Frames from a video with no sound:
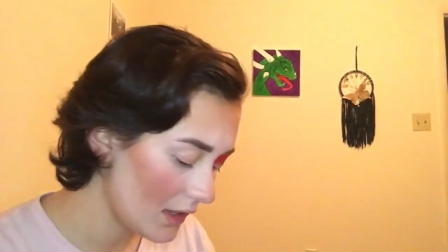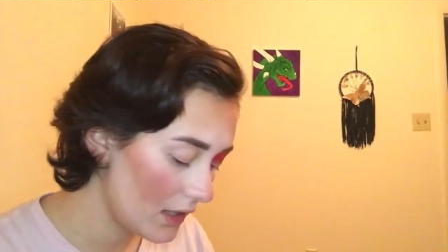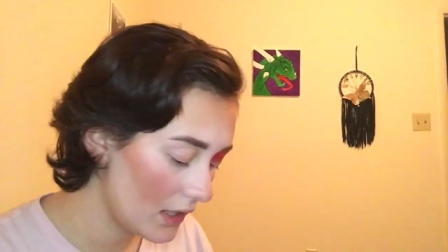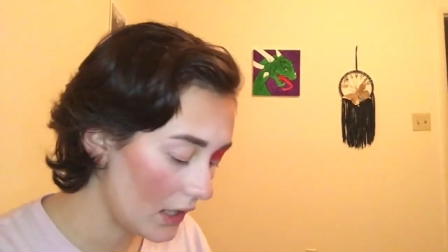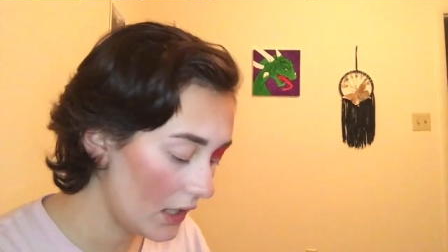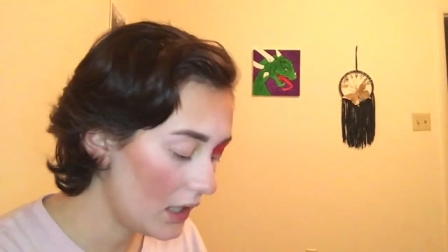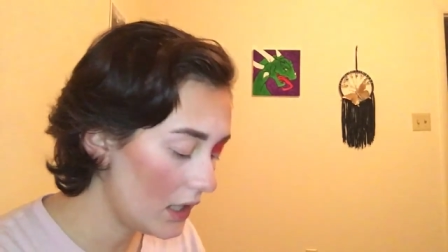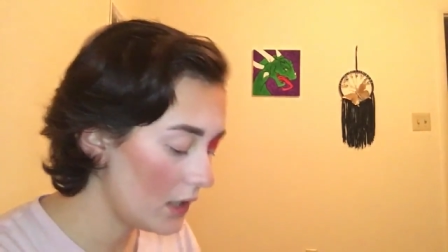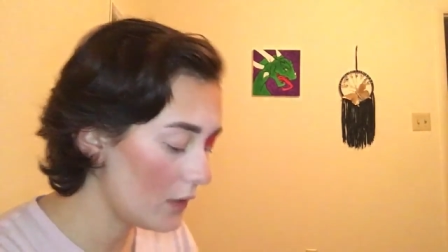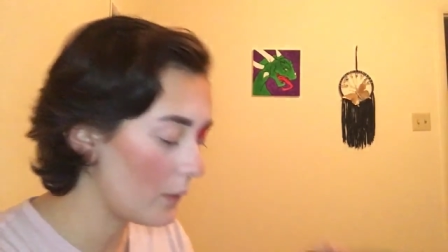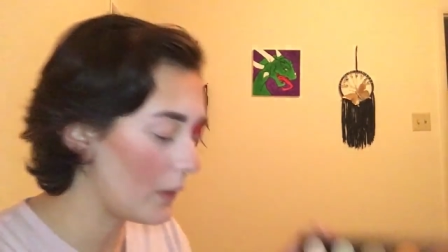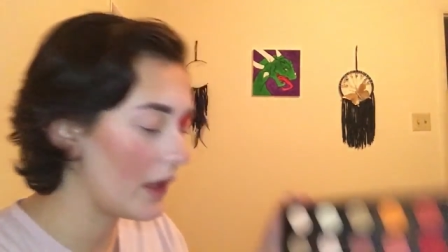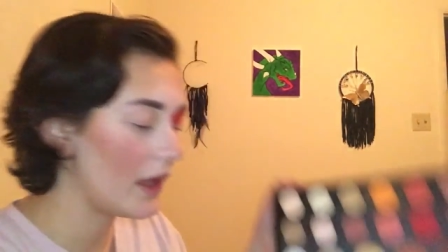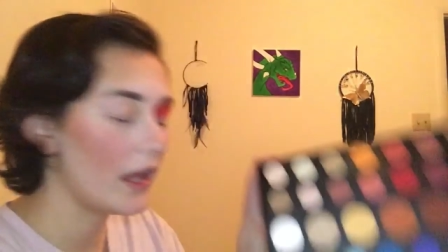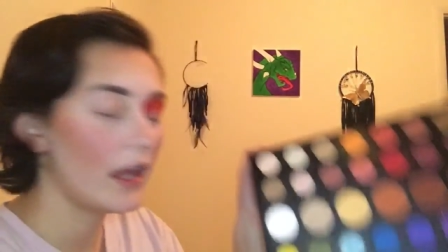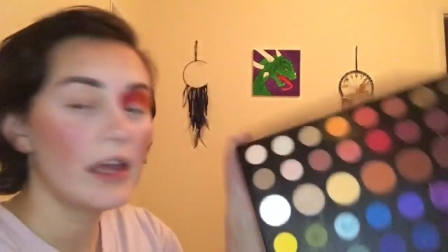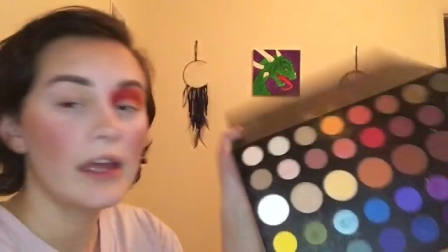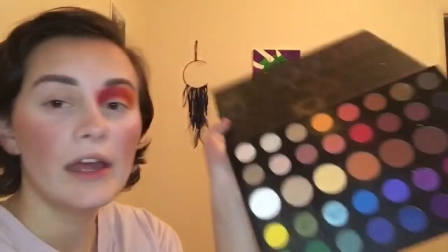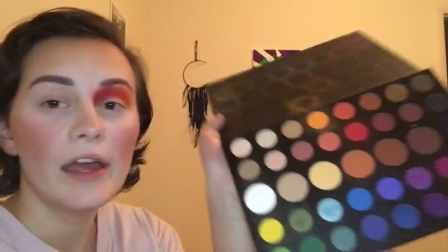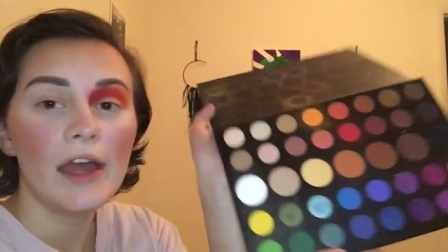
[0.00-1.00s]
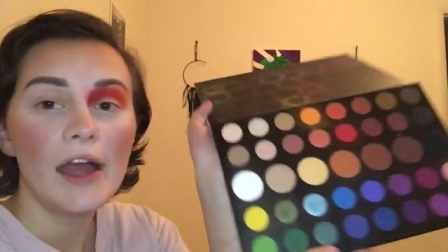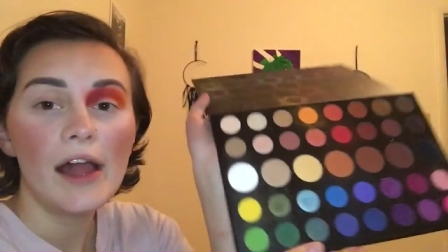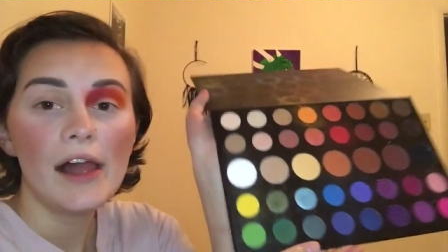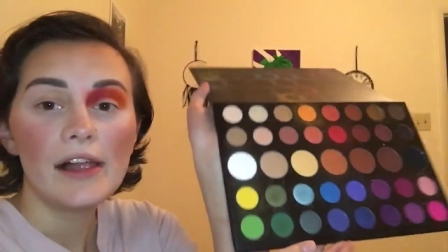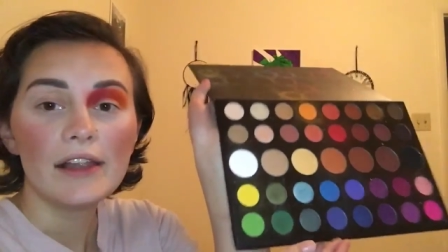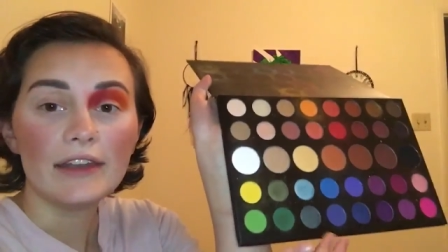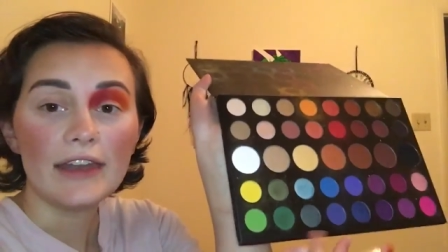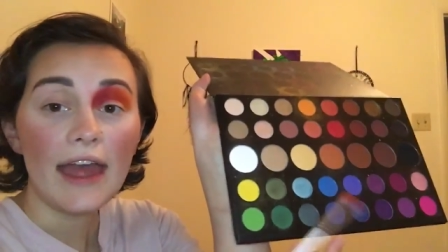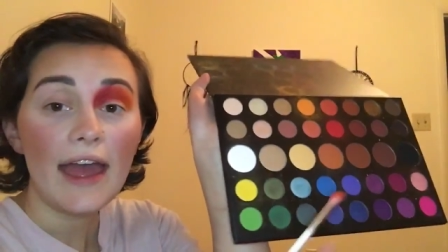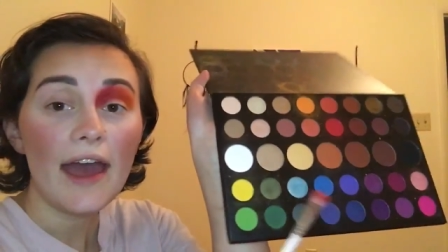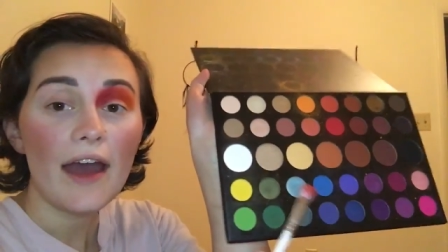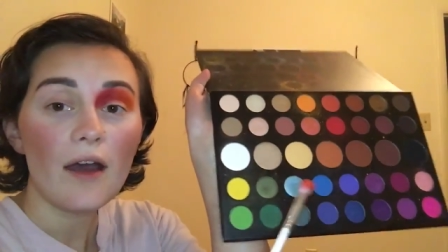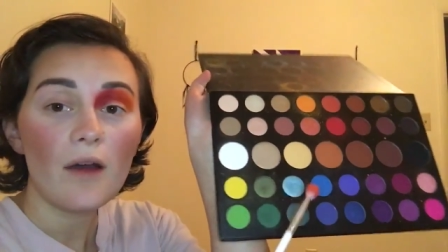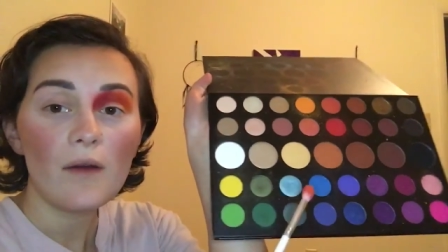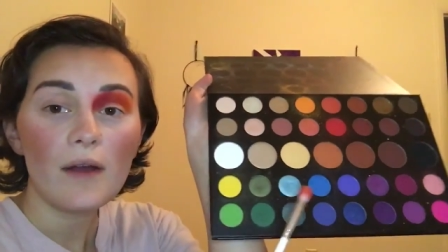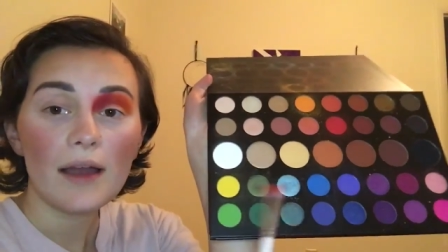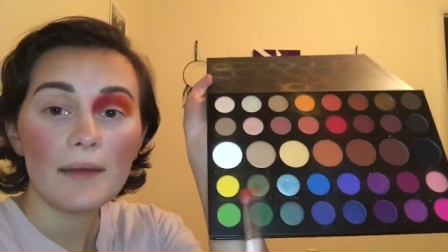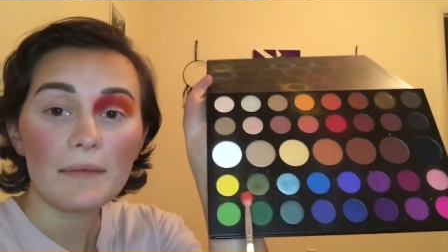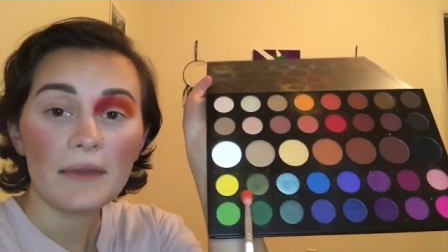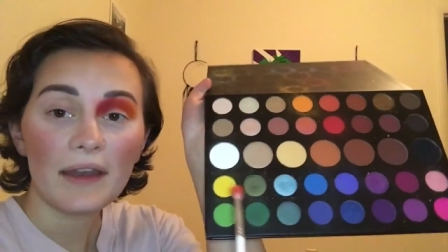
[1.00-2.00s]
Anyway, now
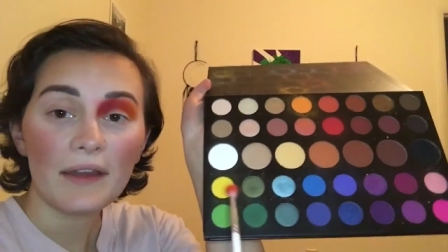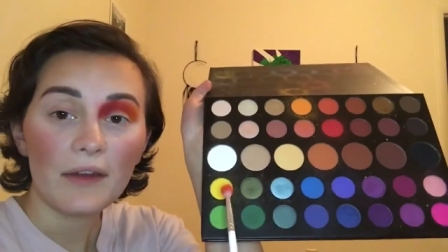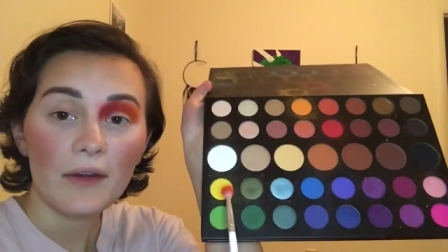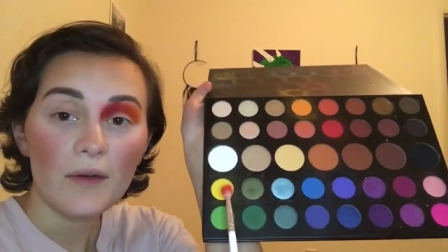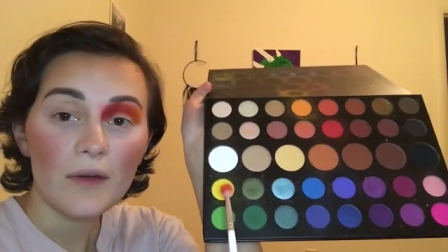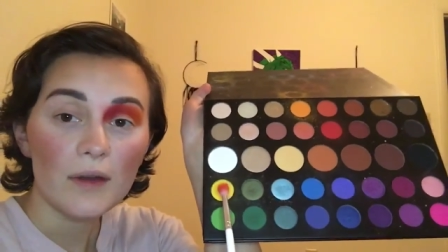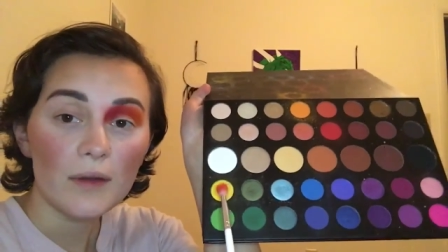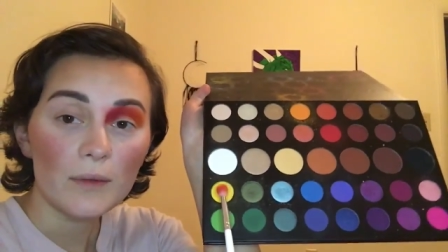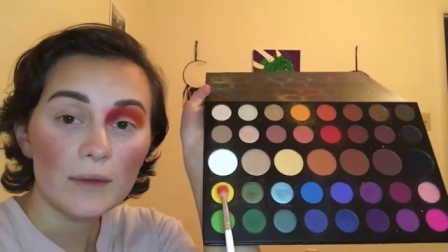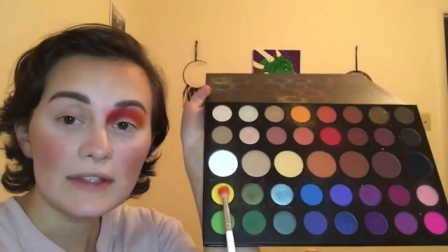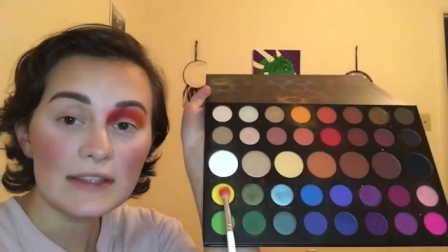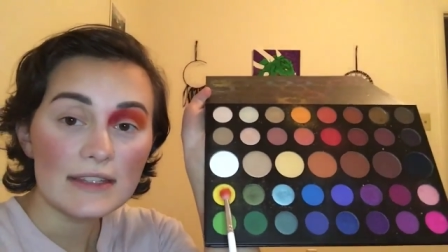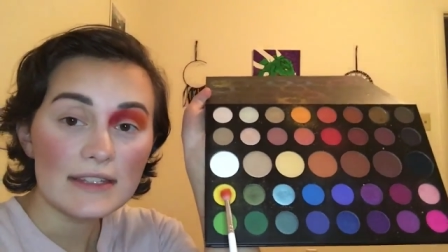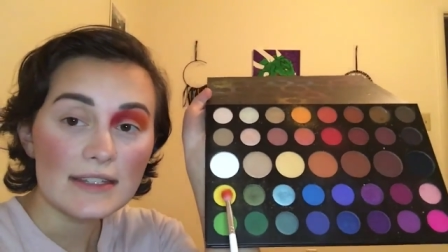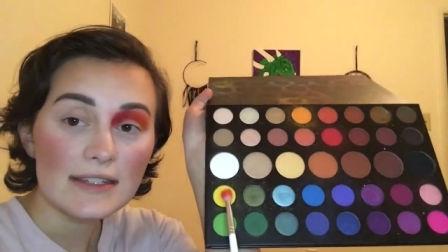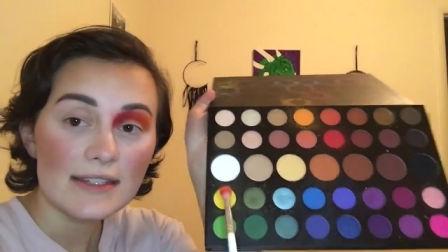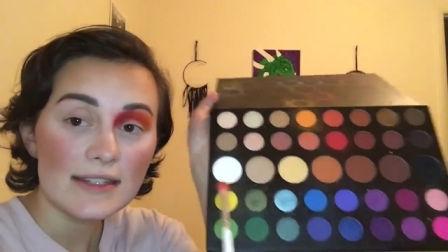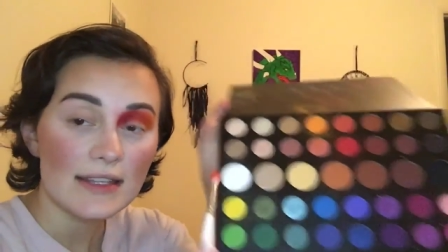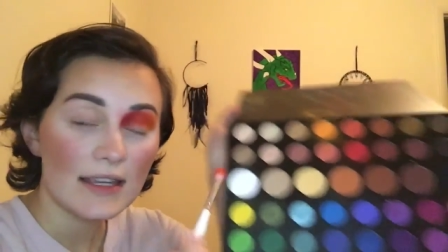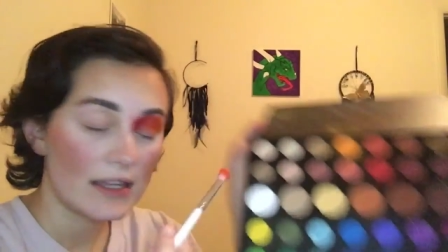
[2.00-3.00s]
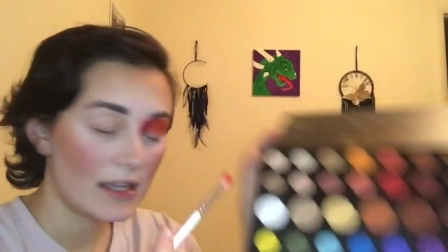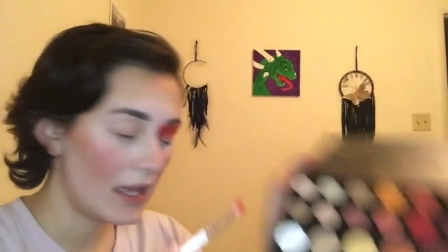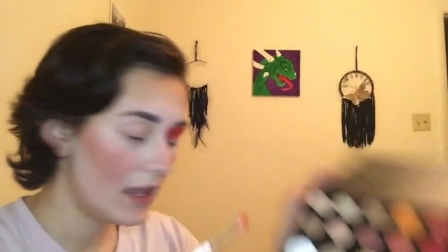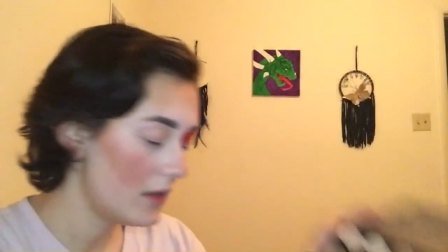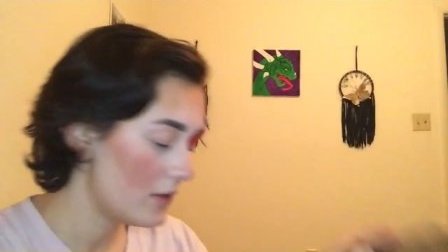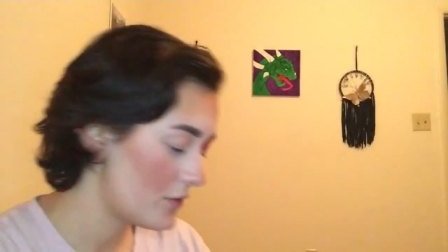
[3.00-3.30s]
I'm gonna go in with this yellow